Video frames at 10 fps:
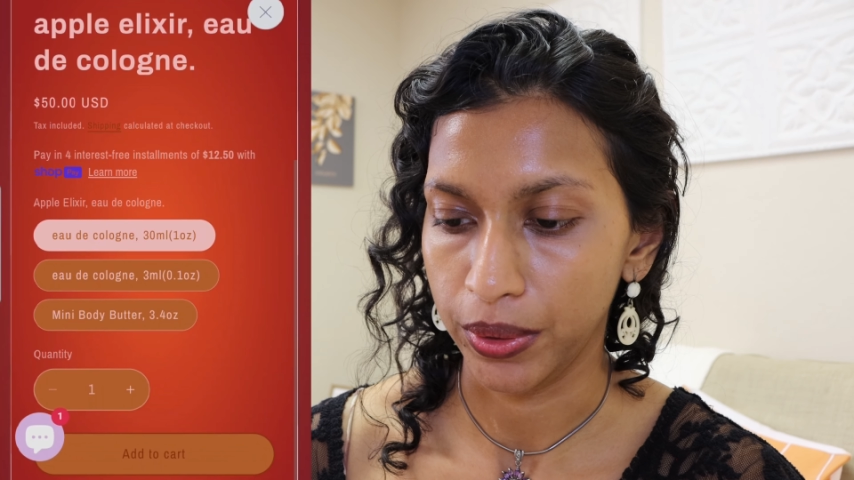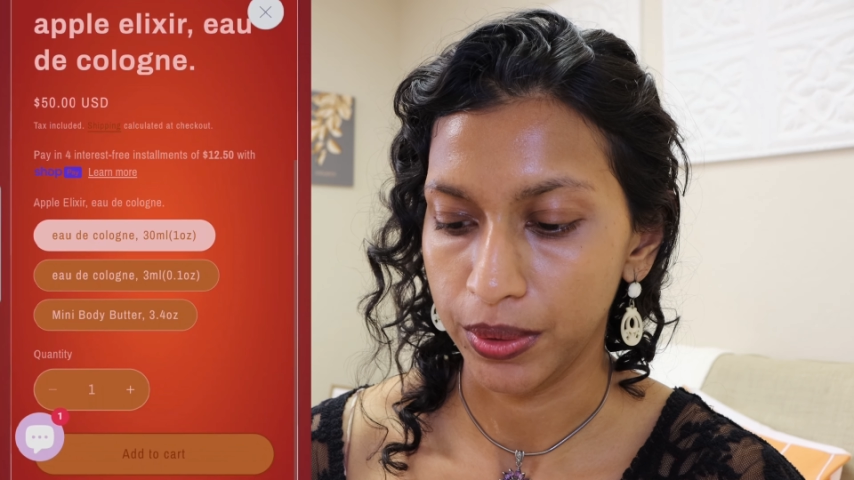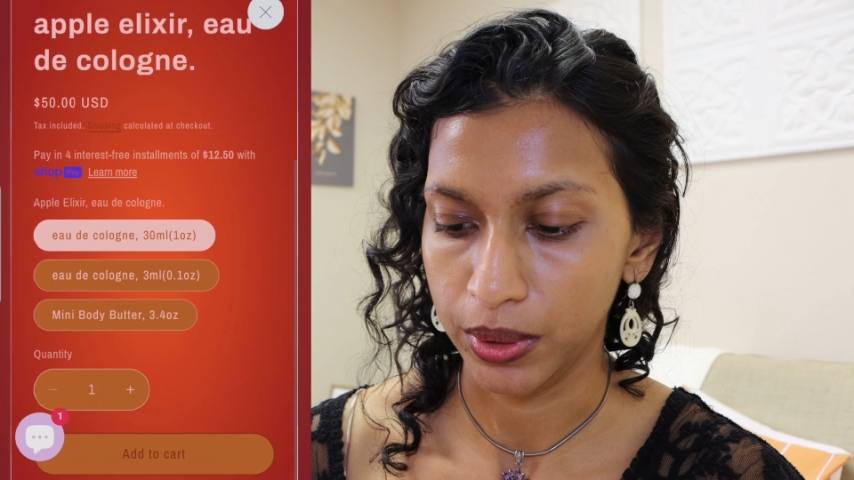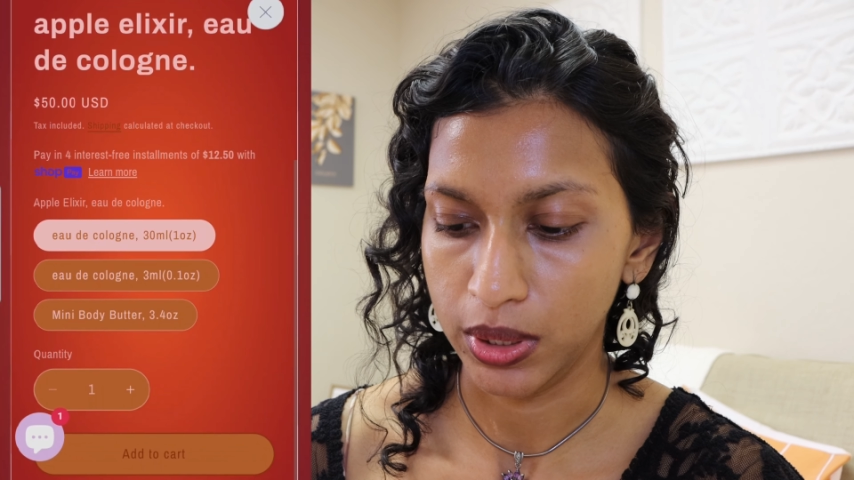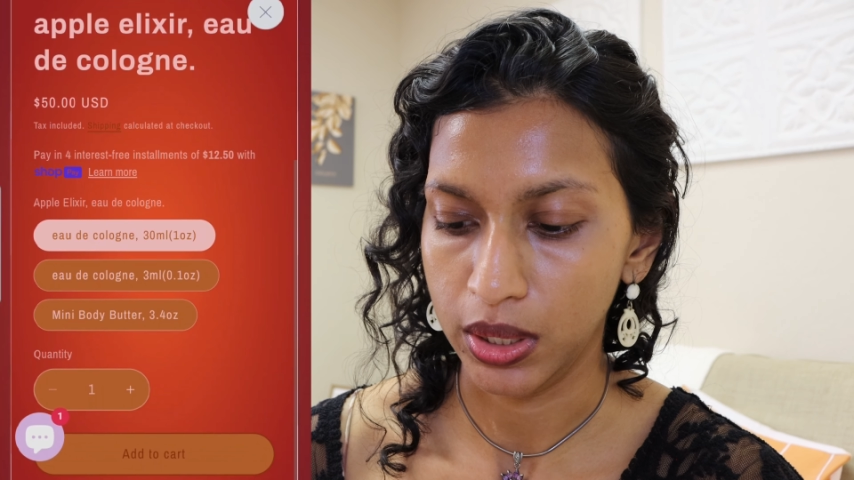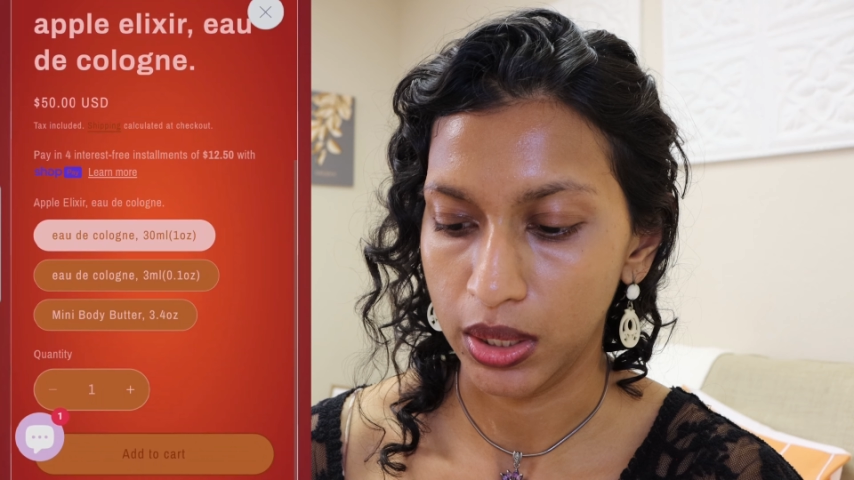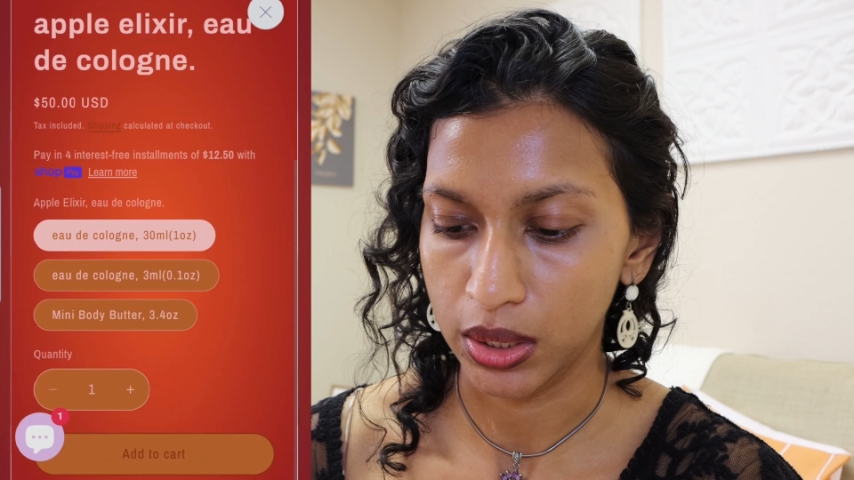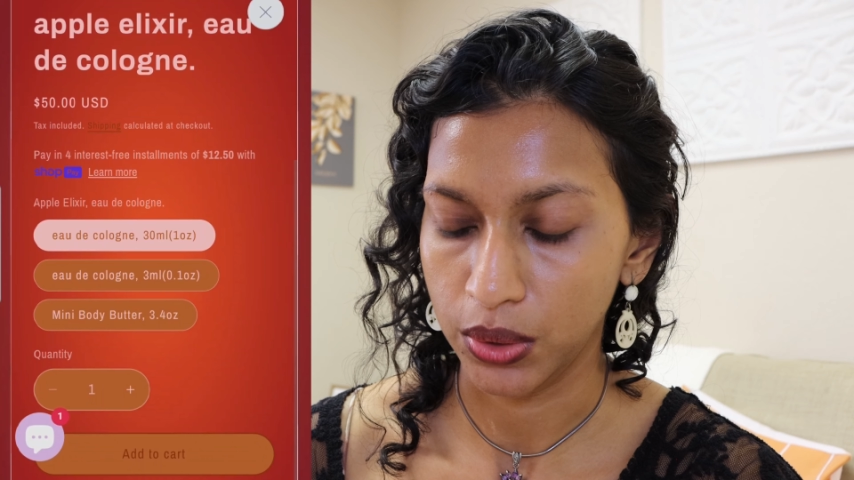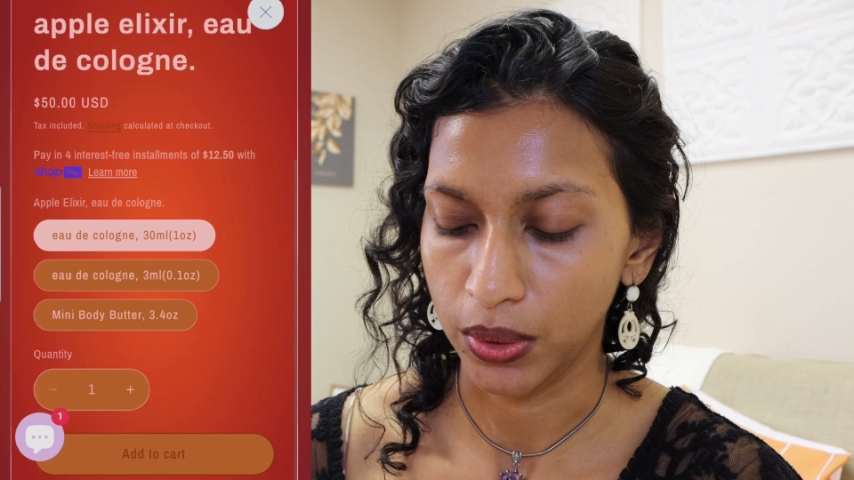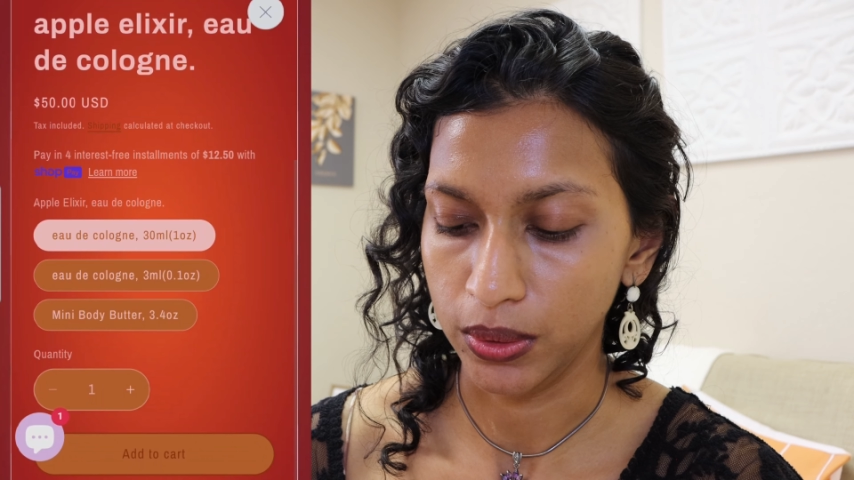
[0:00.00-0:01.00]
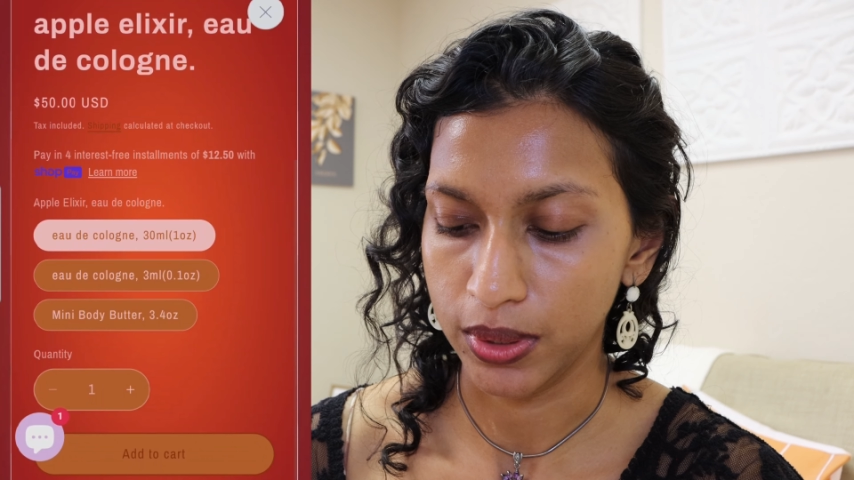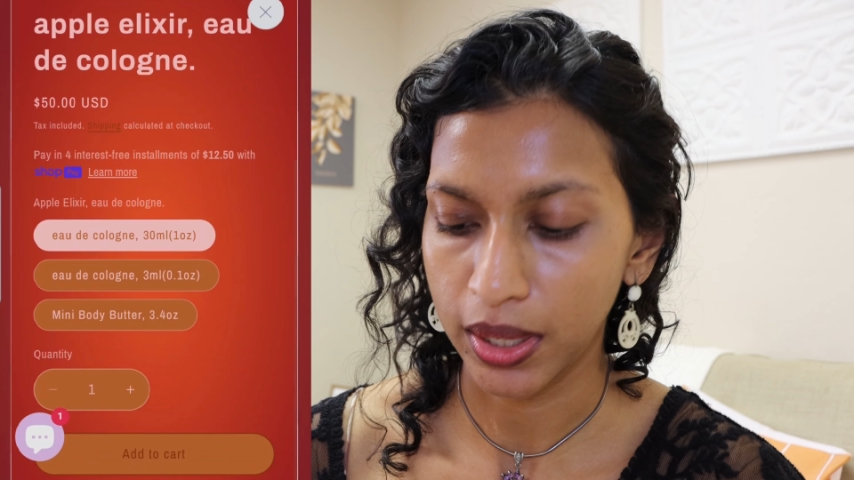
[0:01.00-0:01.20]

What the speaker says: $38.